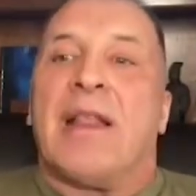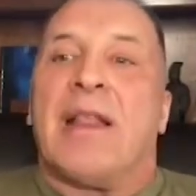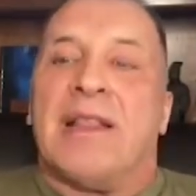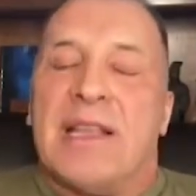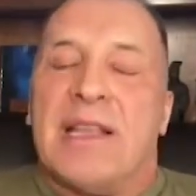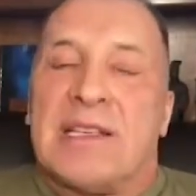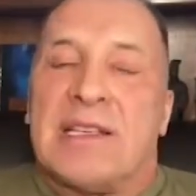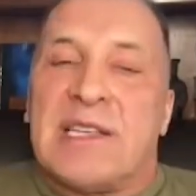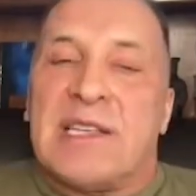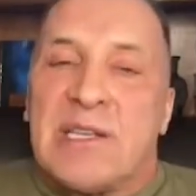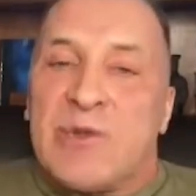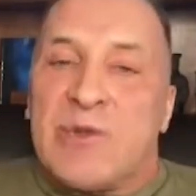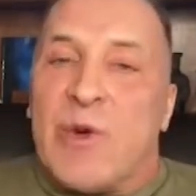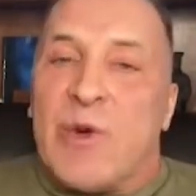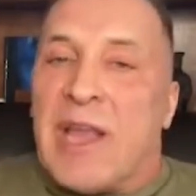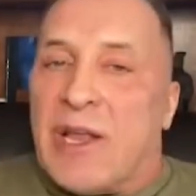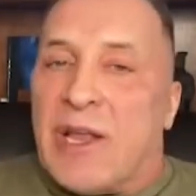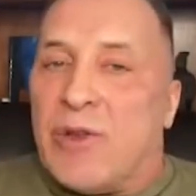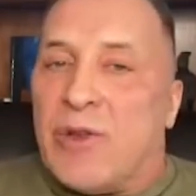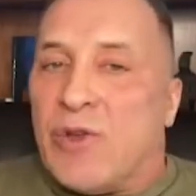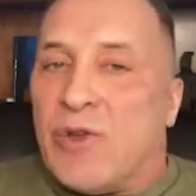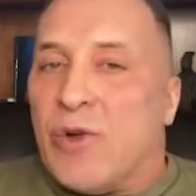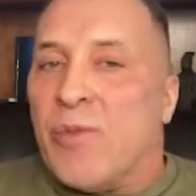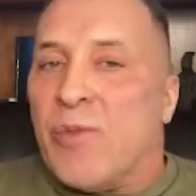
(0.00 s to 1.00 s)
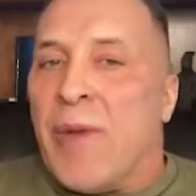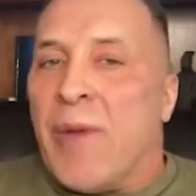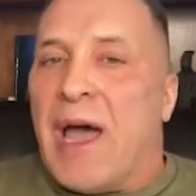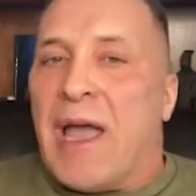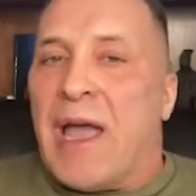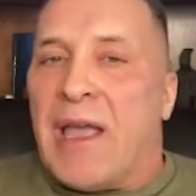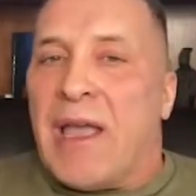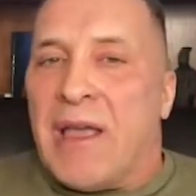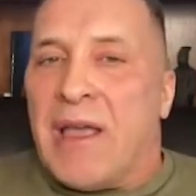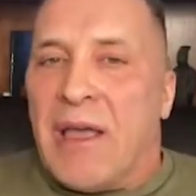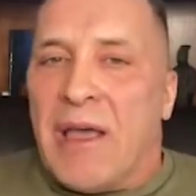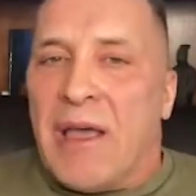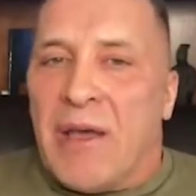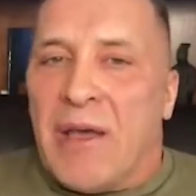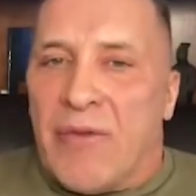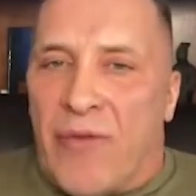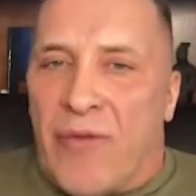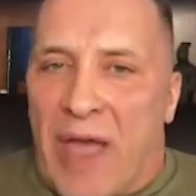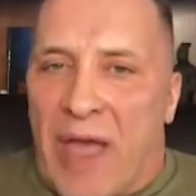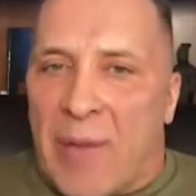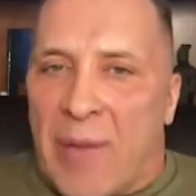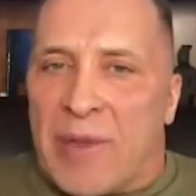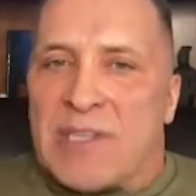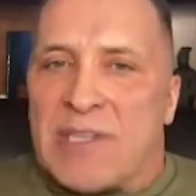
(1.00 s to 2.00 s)
This is when I do my
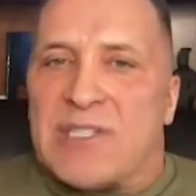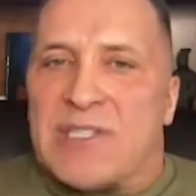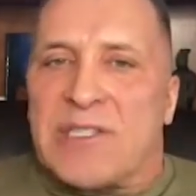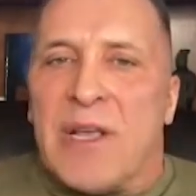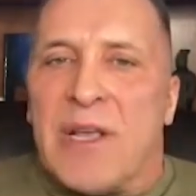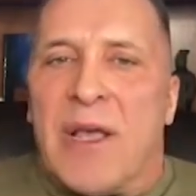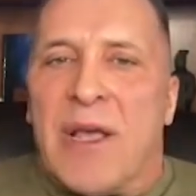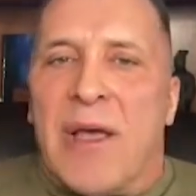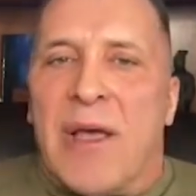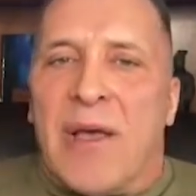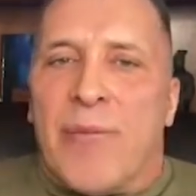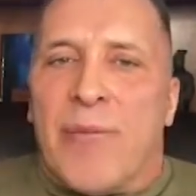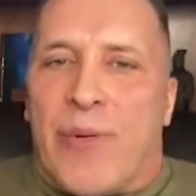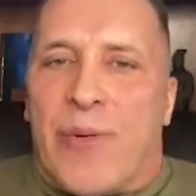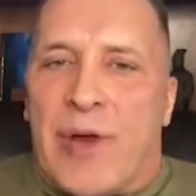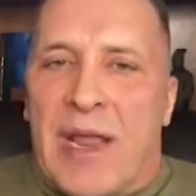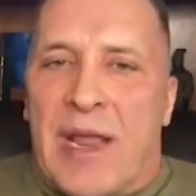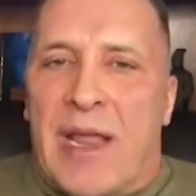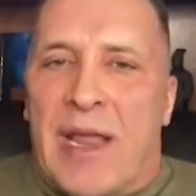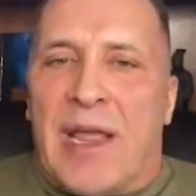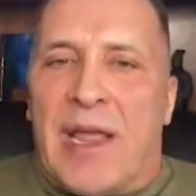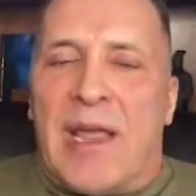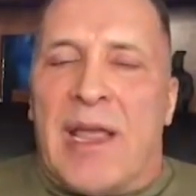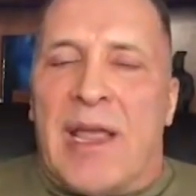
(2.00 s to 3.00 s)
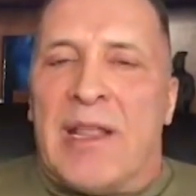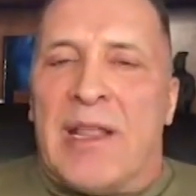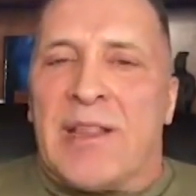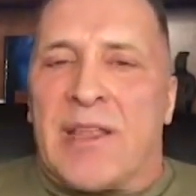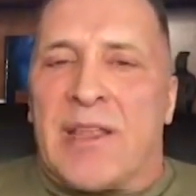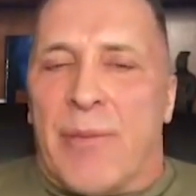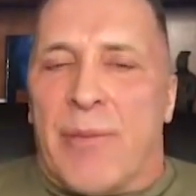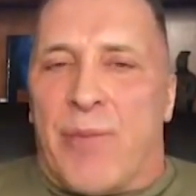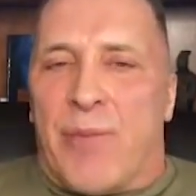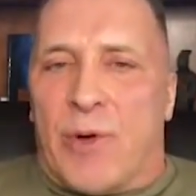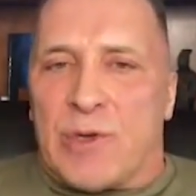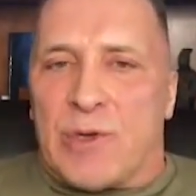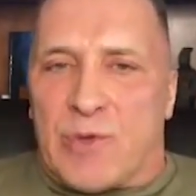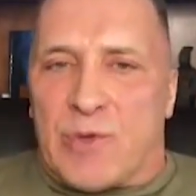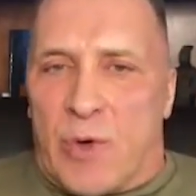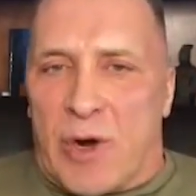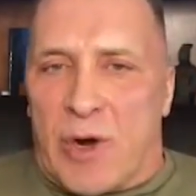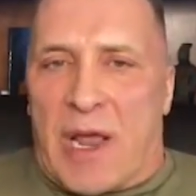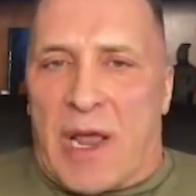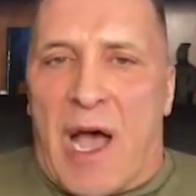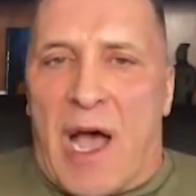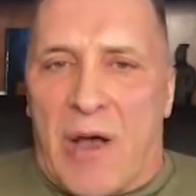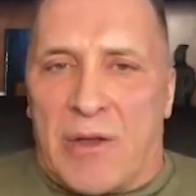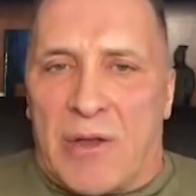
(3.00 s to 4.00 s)
famous pre, intra, post
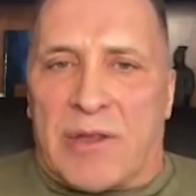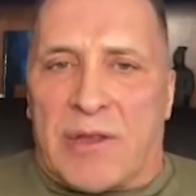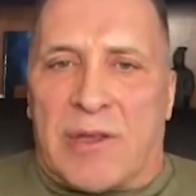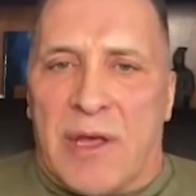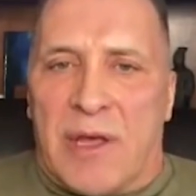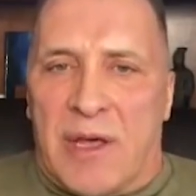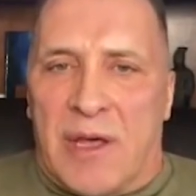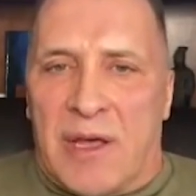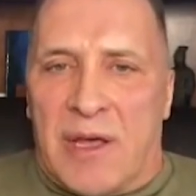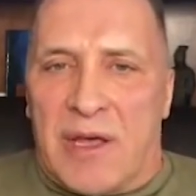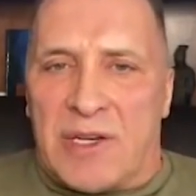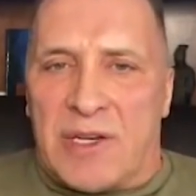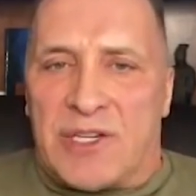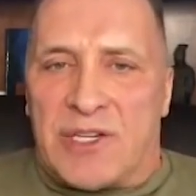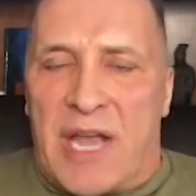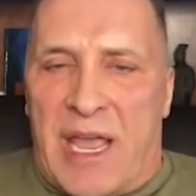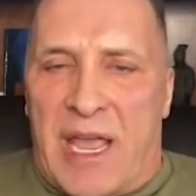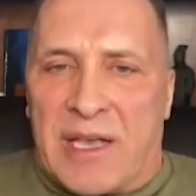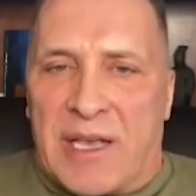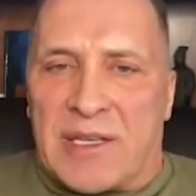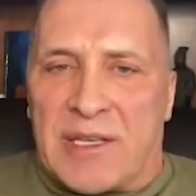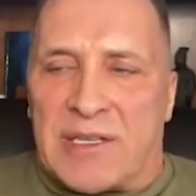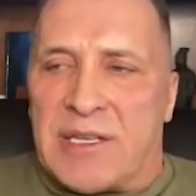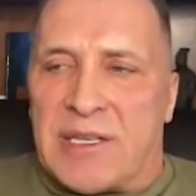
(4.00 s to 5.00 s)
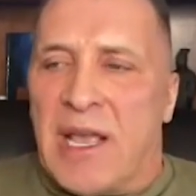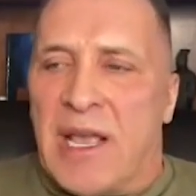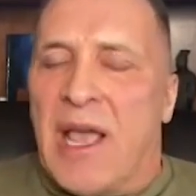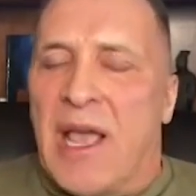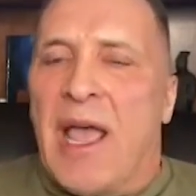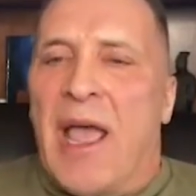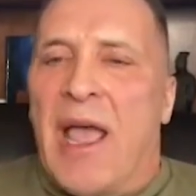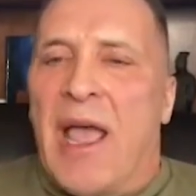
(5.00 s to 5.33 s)
workout uh, shakes.